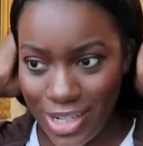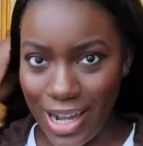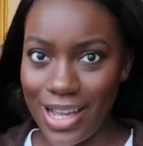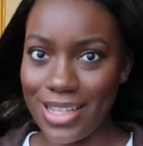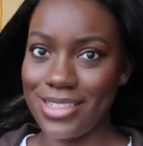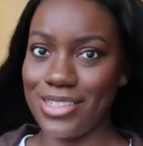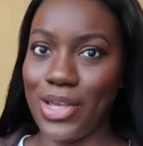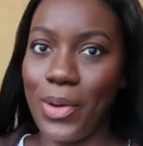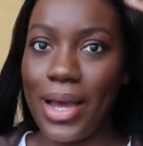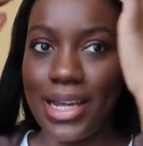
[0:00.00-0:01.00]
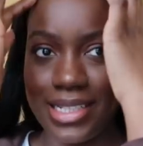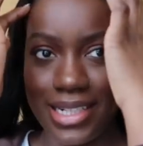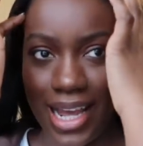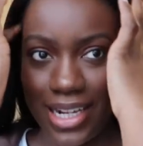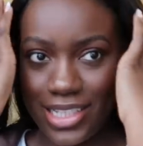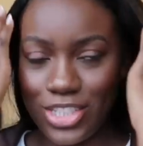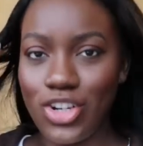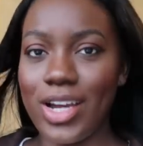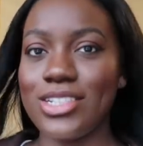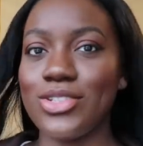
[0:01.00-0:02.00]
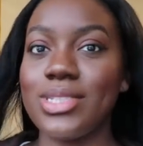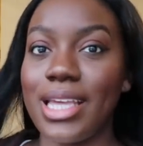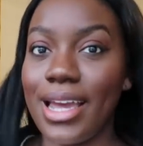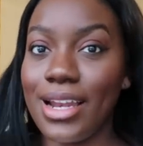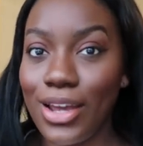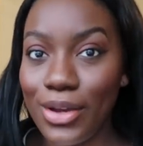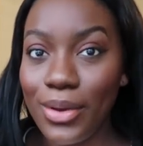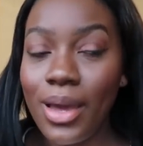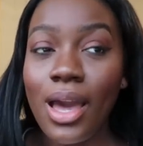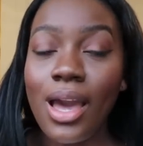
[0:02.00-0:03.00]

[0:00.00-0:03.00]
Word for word: you guys. So I did actually try to say hello